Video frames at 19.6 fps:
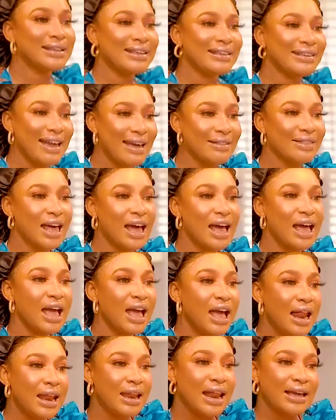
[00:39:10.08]
together.
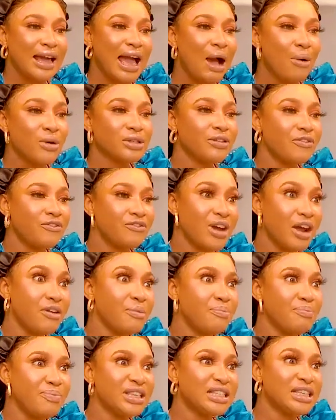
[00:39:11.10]
Like I was a
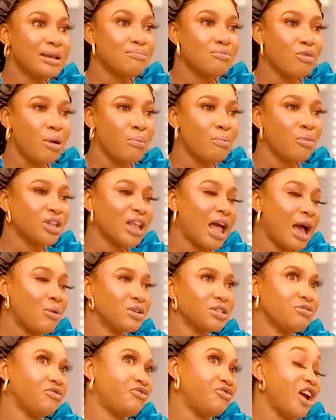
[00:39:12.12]
very busy mom, but I
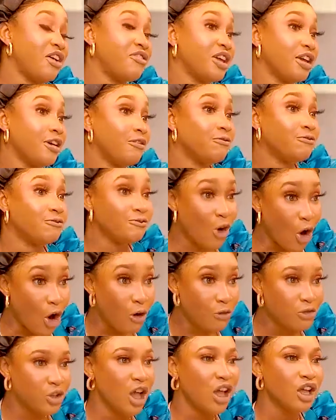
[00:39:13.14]
was very
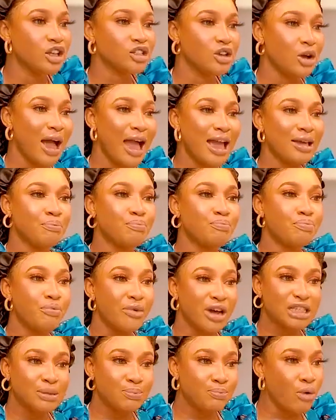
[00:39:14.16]
involved. So I
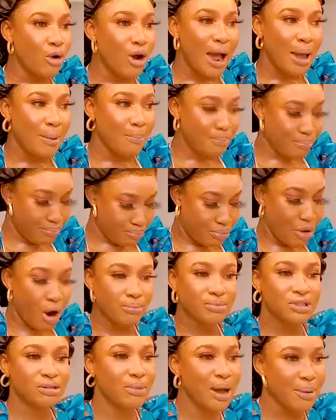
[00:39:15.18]
breast, I
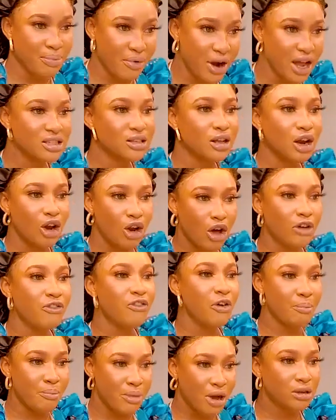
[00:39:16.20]
pumped my breast a
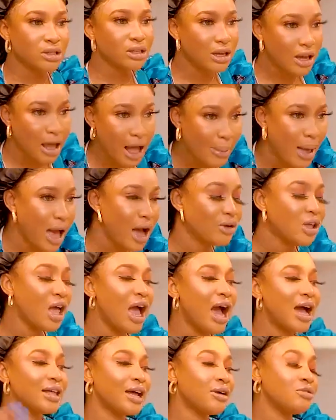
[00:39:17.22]
lot for milk to come out
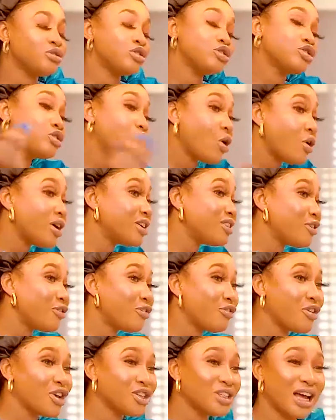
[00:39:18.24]
and I would store in the
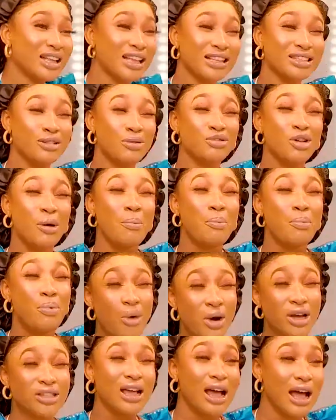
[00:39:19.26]
fridge. And at some
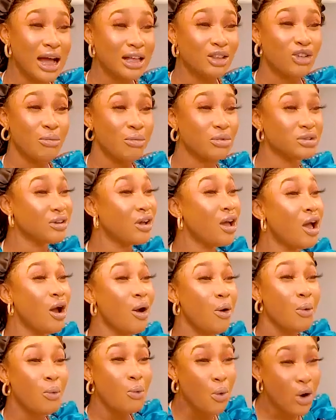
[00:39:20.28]
point, I had almost
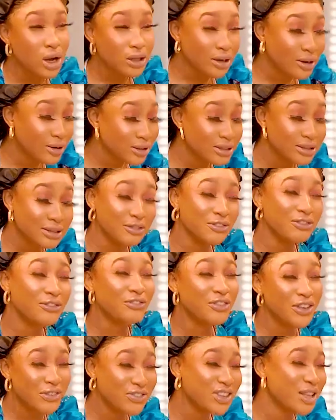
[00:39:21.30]

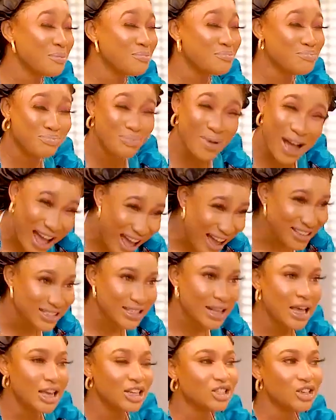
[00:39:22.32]
150
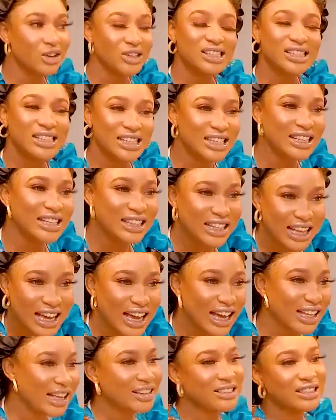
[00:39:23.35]
bags just sitting
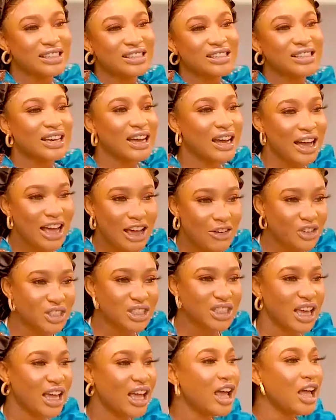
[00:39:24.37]
there and I just take out every
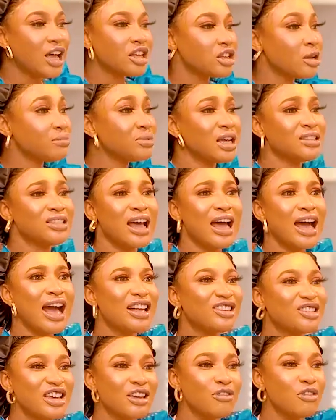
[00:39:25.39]
day. Sometimes I
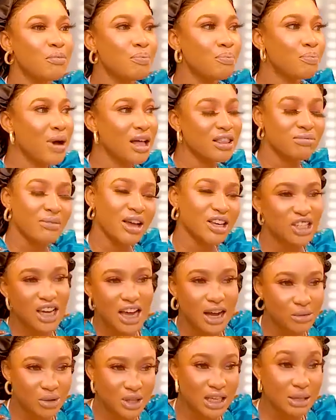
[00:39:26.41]
had to even bath my
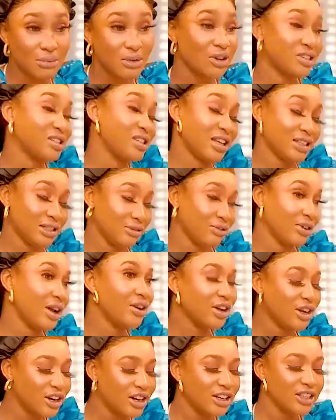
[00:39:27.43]
child with it because it's
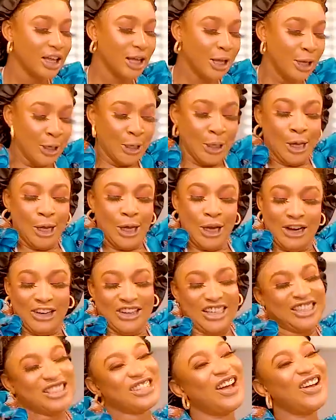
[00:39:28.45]
very good.
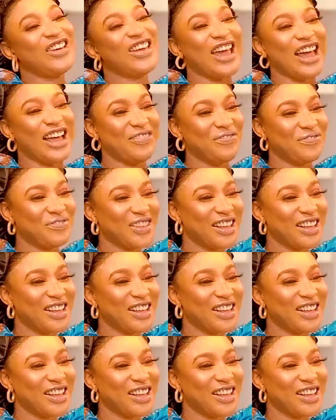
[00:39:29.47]
So yeah,